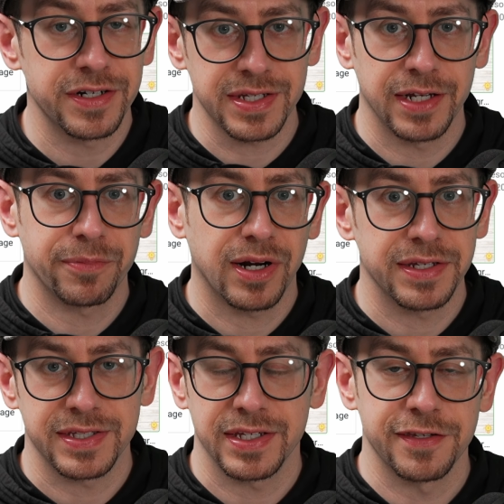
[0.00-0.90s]
design
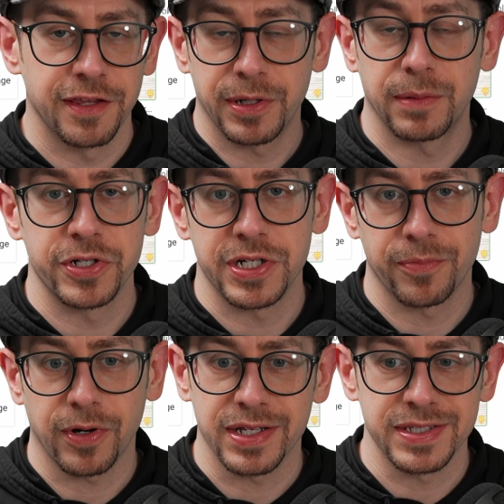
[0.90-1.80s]
process and the publishing
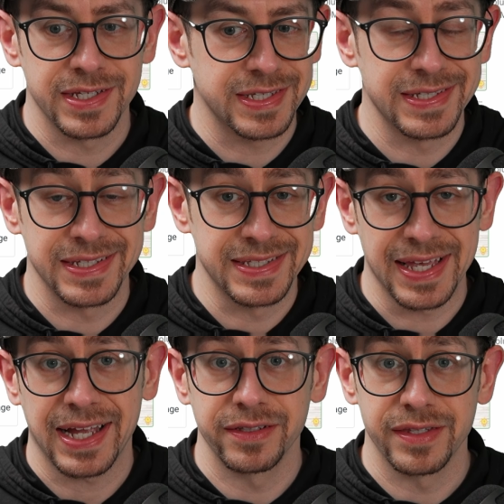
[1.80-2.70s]
process is
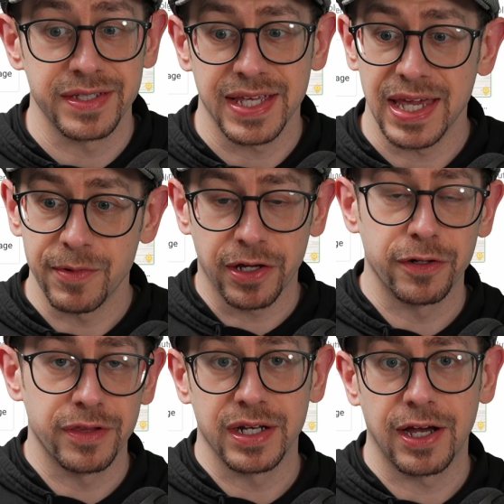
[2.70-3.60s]
exactly the same
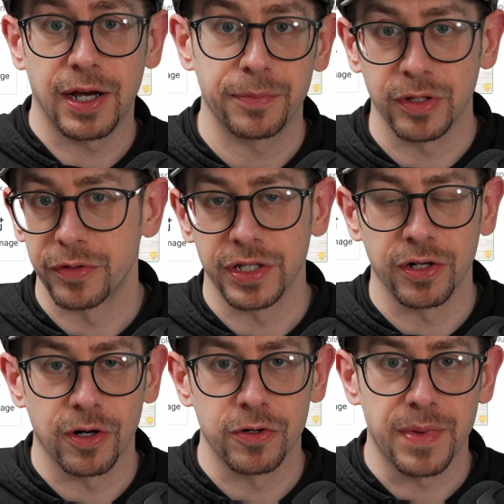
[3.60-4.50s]
other than uploading
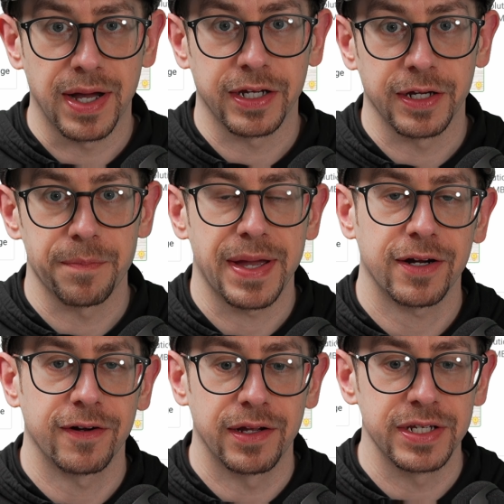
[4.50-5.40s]
your own mock-up
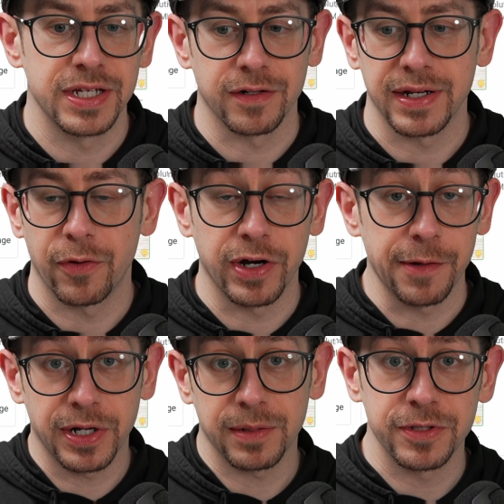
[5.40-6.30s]
background here. Now, when I
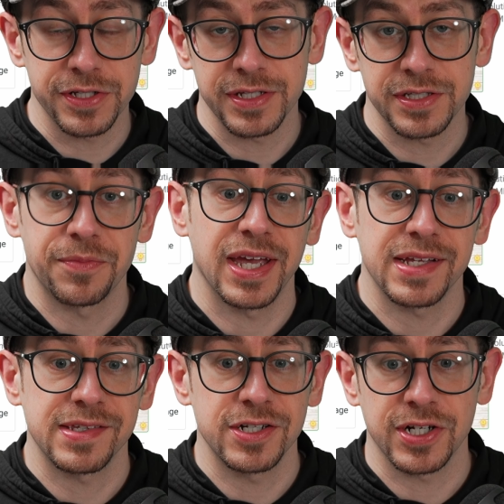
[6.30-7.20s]
publish this to my
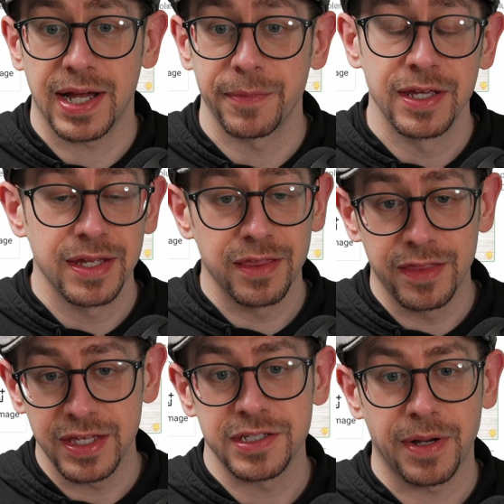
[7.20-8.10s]
Etsy shop,
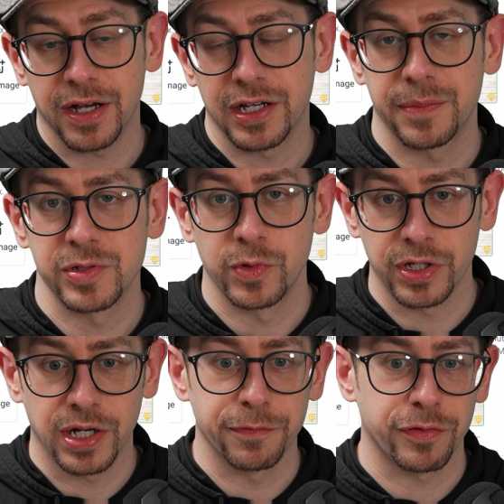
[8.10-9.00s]
these mock-ups will
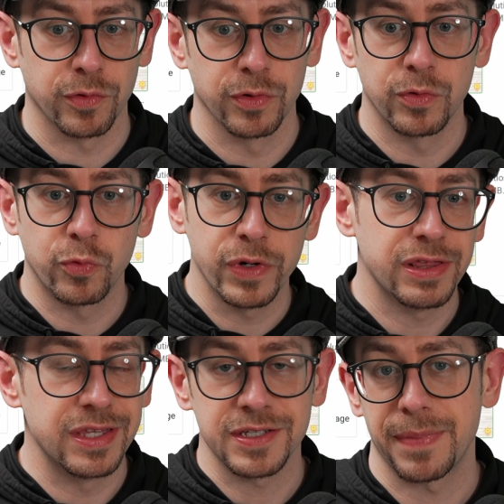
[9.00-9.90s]
come through
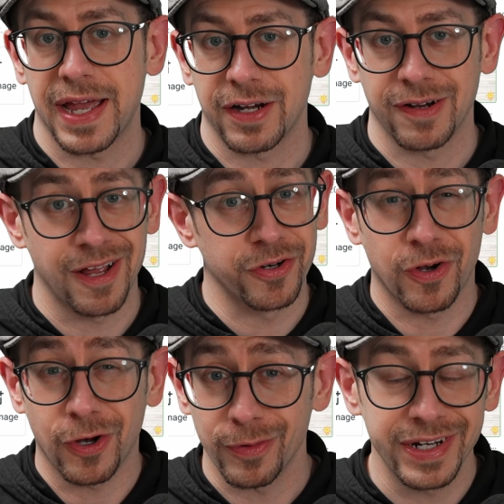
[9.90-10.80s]
with this background
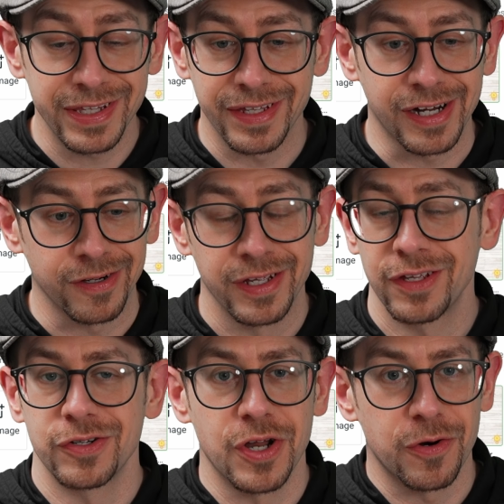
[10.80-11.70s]
already there
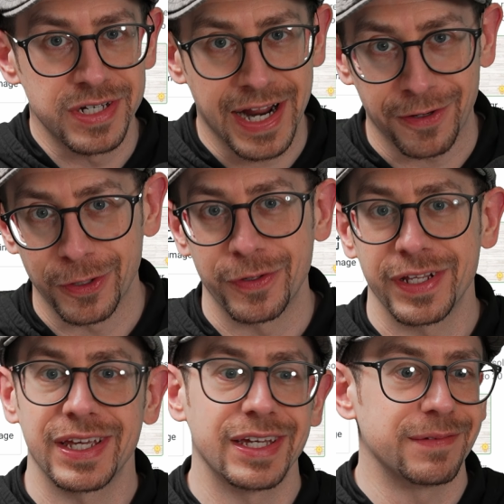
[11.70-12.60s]
no
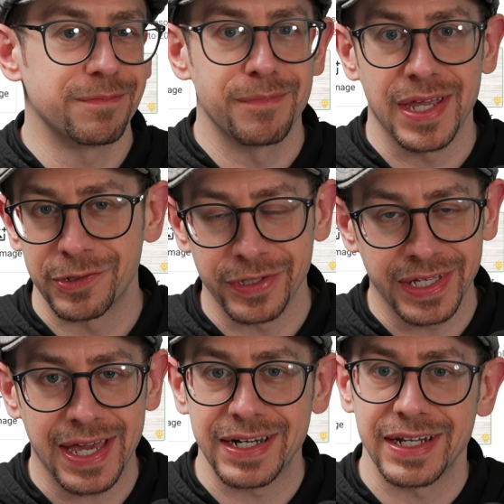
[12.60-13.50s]
downloading it,
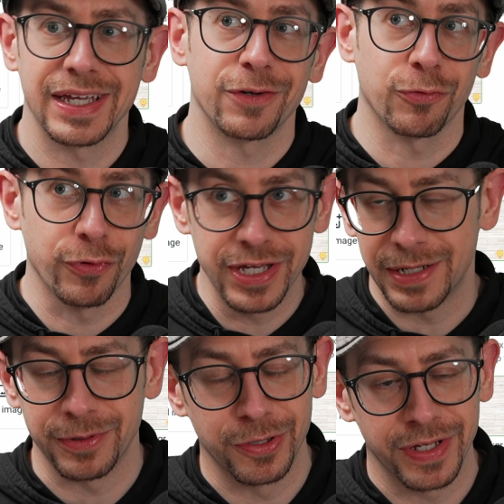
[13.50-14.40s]
manually editing it,
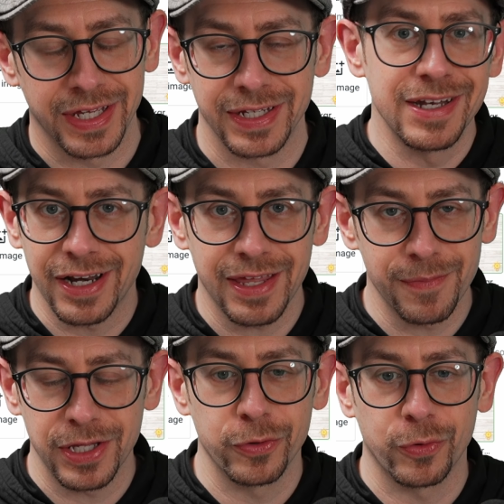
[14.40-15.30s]
re-uploading it, none of that
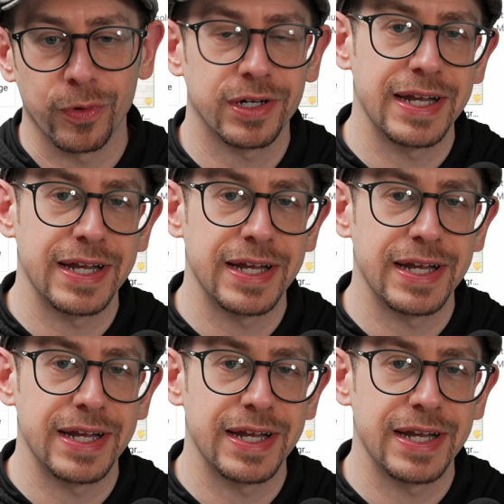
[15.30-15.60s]
manual work